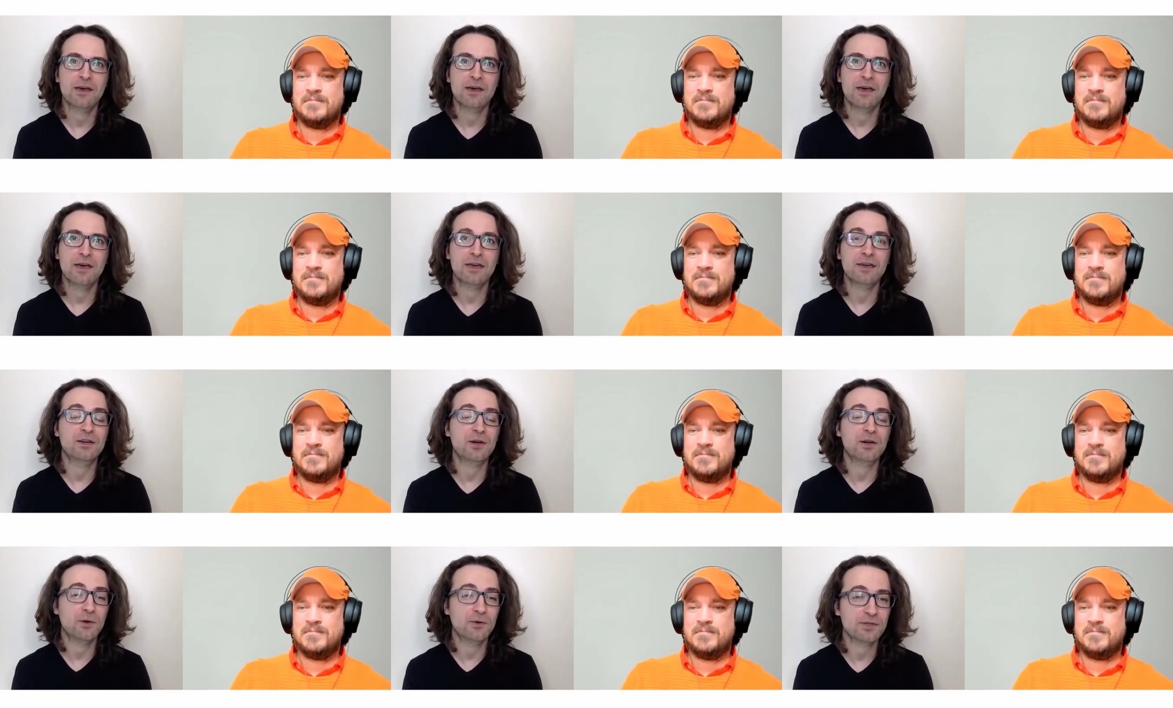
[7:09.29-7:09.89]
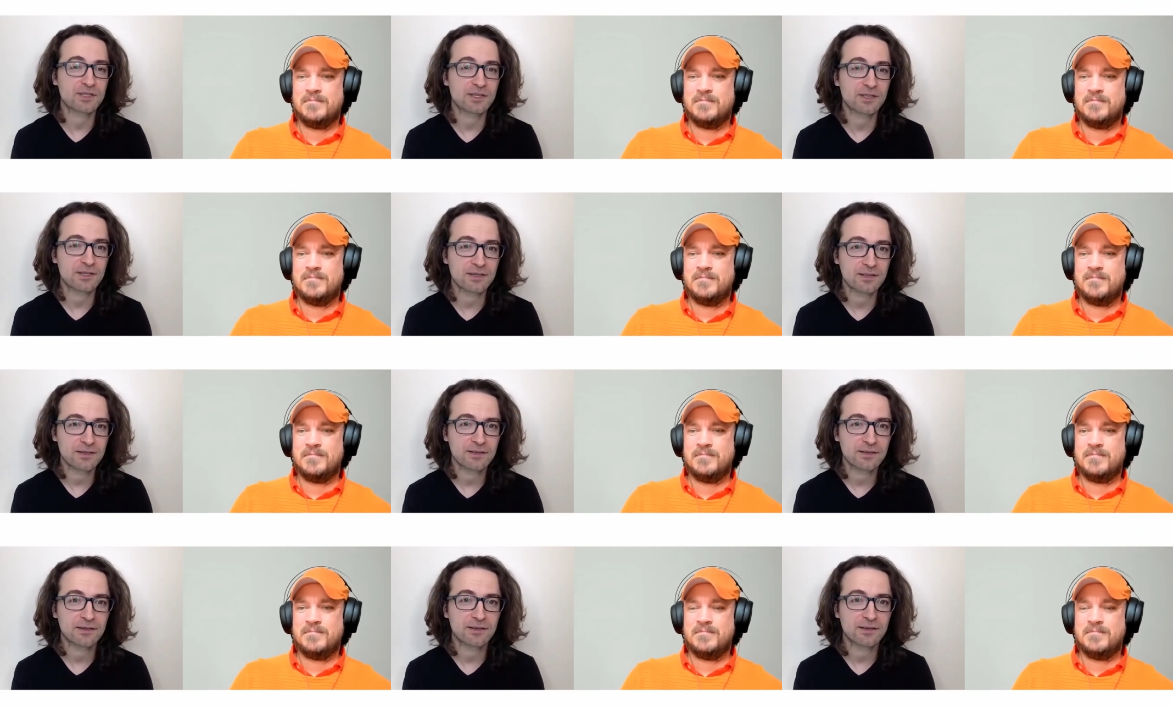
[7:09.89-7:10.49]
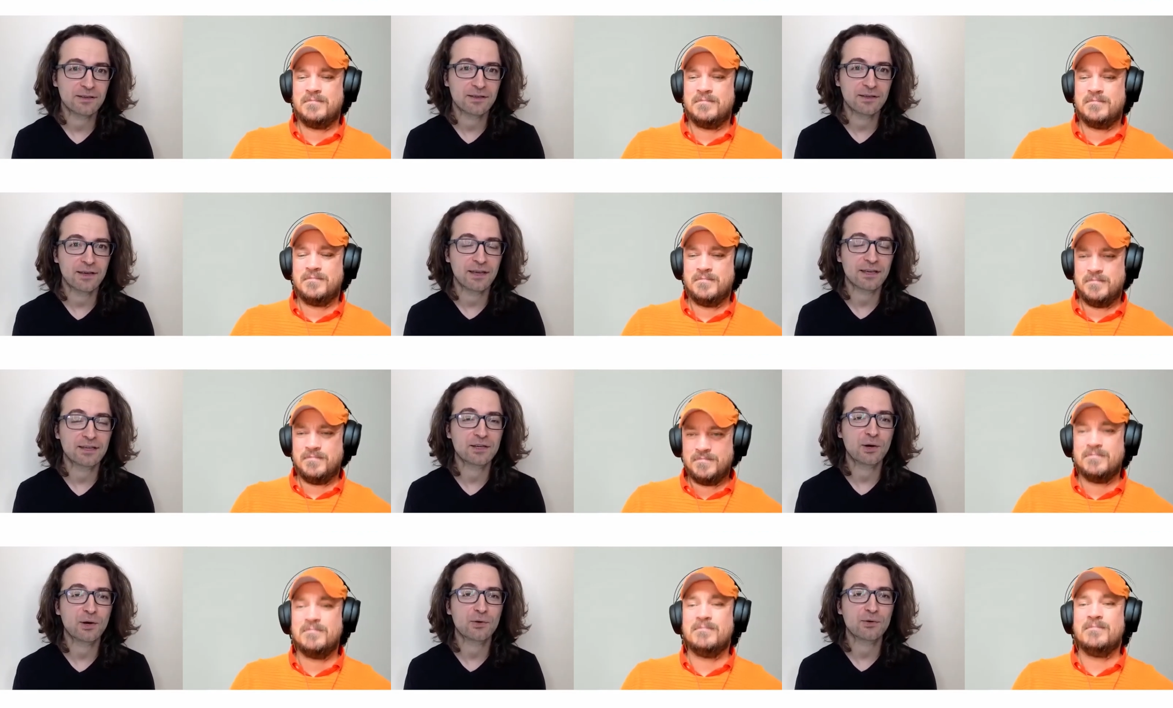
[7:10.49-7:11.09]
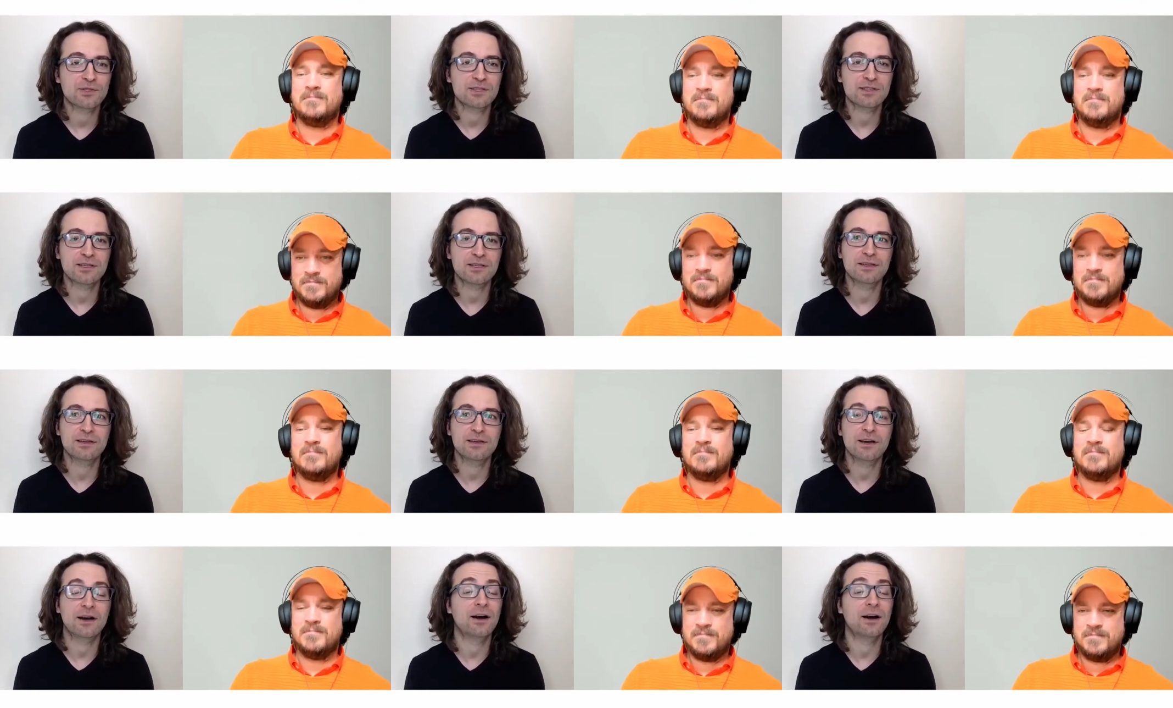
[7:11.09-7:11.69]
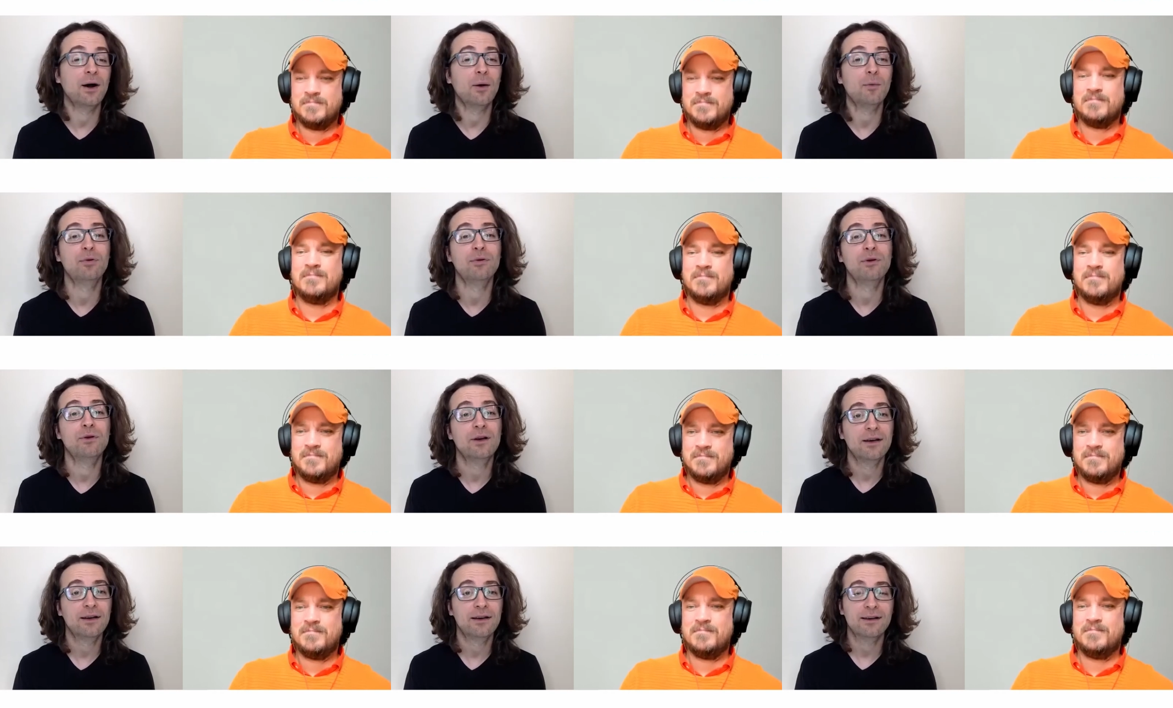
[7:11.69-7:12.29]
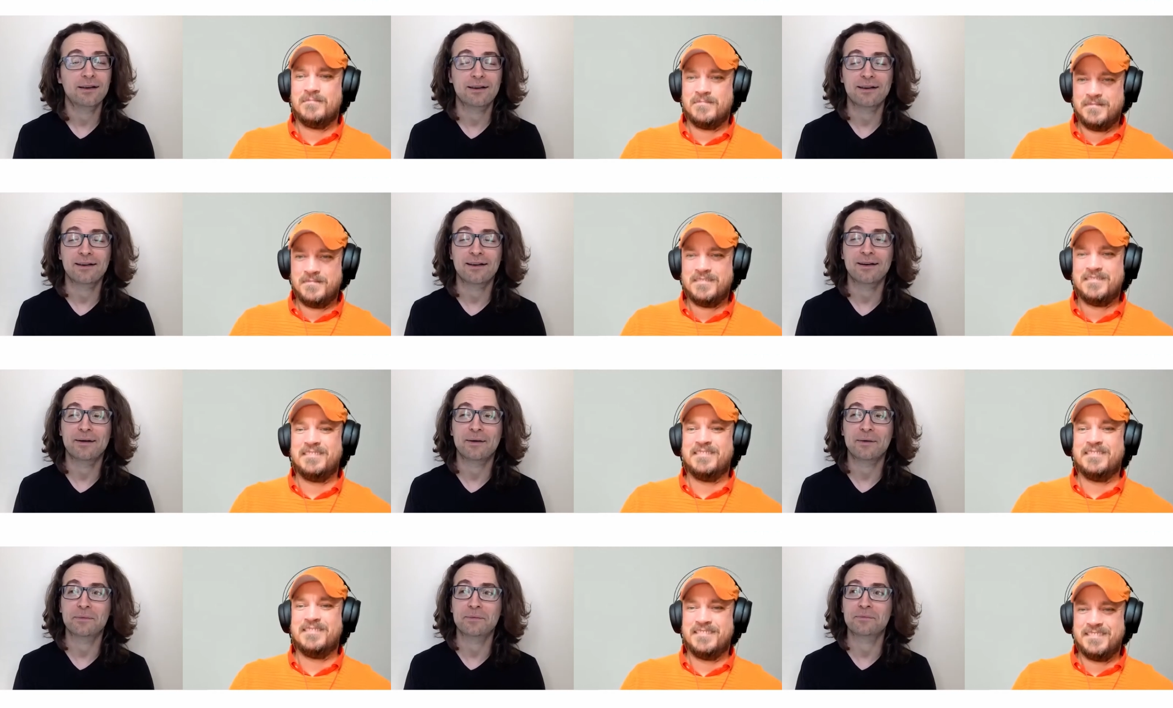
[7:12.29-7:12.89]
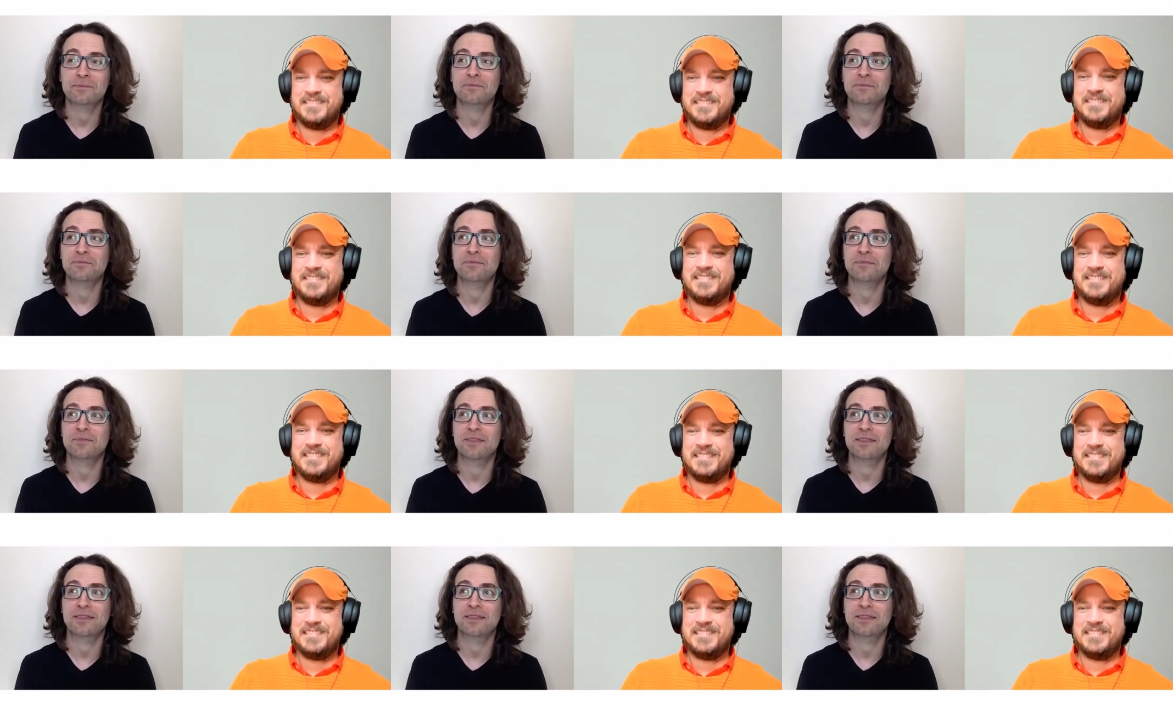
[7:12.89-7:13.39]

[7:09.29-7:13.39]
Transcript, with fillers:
Speaker 1: a cozy a, a cozy hub. Um,